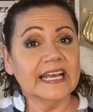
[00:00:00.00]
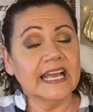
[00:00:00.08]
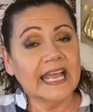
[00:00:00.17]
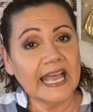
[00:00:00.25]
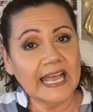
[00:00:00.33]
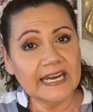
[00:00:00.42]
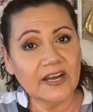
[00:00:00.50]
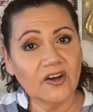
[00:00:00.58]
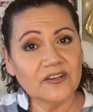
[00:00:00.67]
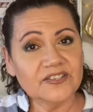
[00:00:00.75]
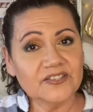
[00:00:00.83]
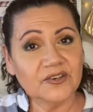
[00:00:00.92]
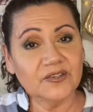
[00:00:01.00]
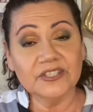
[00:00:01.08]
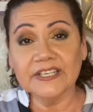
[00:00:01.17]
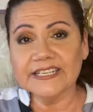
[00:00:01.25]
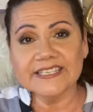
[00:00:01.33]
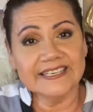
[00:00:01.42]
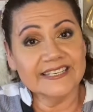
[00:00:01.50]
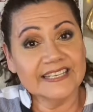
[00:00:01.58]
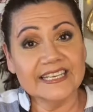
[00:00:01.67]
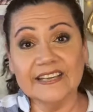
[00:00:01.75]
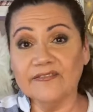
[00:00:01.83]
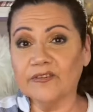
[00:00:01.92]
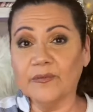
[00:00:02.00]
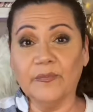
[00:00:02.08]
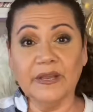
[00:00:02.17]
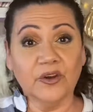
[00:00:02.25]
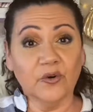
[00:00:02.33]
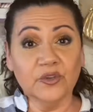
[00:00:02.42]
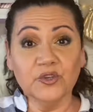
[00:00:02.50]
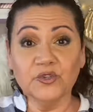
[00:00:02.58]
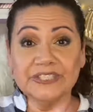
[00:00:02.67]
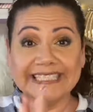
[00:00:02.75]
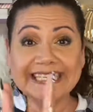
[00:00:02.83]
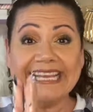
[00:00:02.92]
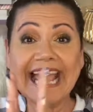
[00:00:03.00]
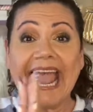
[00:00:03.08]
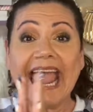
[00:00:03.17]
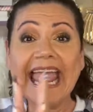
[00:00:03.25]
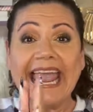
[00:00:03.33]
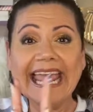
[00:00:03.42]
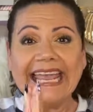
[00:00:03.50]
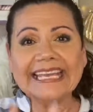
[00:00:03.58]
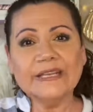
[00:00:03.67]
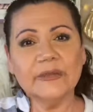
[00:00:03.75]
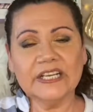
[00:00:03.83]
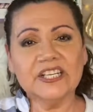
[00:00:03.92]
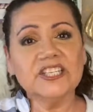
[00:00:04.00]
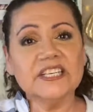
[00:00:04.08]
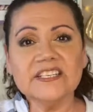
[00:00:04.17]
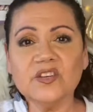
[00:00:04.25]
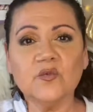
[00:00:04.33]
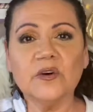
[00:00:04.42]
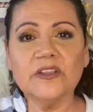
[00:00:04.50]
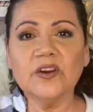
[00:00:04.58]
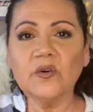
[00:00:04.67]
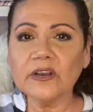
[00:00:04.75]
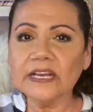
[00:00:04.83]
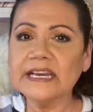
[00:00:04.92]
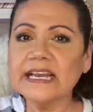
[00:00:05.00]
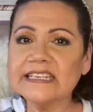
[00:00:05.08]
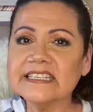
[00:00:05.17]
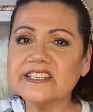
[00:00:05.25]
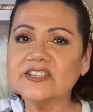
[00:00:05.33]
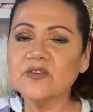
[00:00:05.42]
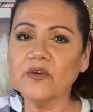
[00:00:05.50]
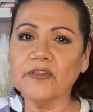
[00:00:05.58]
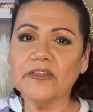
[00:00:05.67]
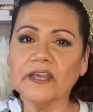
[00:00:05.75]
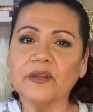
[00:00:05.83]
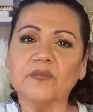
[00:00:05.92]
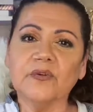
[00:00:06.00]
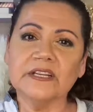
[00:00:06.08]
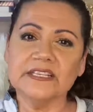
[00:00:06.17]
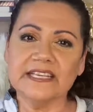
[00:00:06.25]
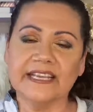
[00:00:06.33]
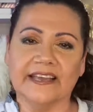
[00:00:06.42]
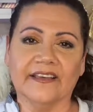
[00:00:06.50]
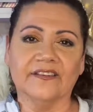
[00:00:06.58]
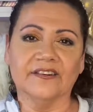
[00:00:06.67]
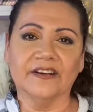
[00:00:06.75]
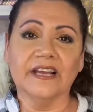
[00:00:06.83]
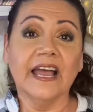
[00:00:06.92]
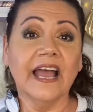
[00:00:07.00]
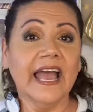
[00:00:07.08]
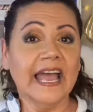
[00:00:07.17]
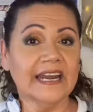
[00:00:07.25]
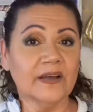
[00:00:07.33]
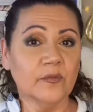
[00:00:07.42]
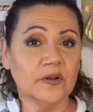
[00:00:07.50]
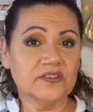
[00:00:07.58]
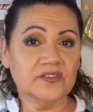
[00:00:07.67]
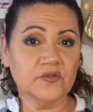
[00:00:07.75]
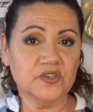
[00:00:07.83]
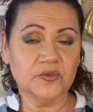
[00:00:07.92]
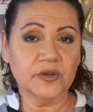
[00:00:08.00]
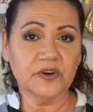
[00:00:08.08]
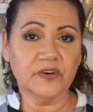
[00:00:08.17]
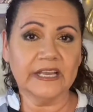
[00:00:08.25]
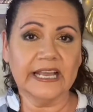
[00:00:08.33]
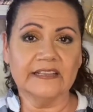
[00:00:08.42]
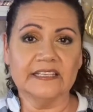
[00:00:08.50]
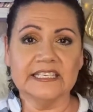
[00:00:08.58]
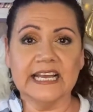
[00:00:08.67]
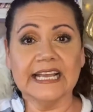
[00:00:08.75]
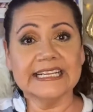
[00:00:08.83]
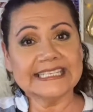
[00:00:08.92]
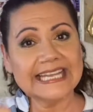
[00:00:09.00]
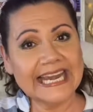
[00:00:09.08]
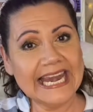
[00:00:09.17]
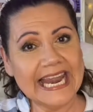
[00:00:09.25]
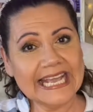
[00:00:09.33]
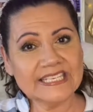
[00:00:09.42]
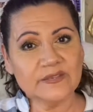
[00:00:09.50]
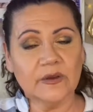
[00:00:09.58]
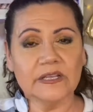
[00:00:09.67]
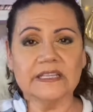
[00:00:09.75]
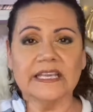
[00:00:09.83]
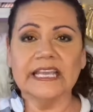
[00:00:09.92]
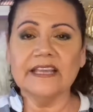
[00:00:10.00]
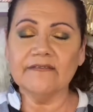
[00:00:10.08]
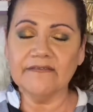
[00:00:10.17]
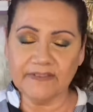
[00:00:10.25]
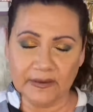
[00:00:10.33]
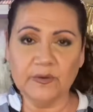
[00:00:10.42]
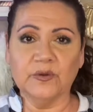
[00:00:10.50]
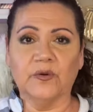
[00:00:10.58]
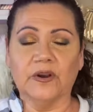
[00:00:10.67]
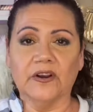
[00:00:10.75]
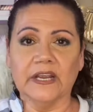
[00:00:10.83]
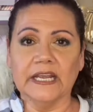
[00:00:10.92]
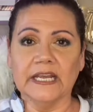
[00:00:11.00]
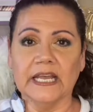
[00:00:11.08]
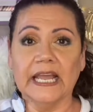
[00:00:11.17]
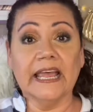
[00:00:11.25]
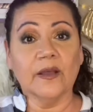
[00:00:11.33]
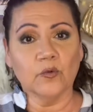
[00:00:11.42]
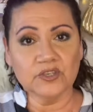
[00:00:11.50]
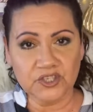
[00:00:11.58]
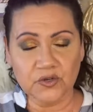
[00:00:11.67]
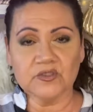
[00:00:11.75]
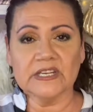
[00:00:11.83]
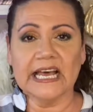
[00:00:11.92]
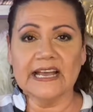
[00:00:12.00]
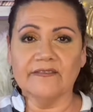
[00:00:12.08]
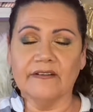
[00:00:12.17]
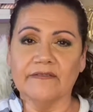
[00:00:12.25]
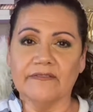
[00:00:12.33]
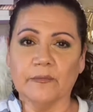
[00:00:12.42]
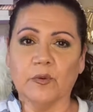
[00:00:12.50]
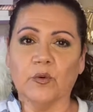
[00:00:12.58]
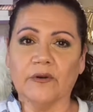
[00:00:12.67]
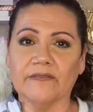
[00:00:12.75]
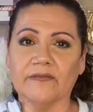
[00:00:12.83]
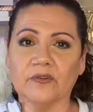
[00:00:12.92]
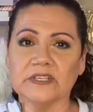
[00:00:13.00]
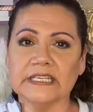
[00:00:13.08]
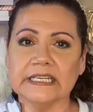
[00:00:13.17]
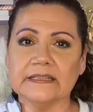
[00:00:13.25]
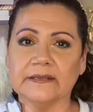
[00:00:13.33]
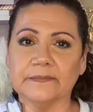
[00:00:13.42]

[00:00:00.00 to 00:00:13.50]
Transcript: And also, you guys give her a big old huge yay, because she's the one that organized this whole thing and put it together. And I'm also doing her Galentine's next month in February, which goes live on February 14th.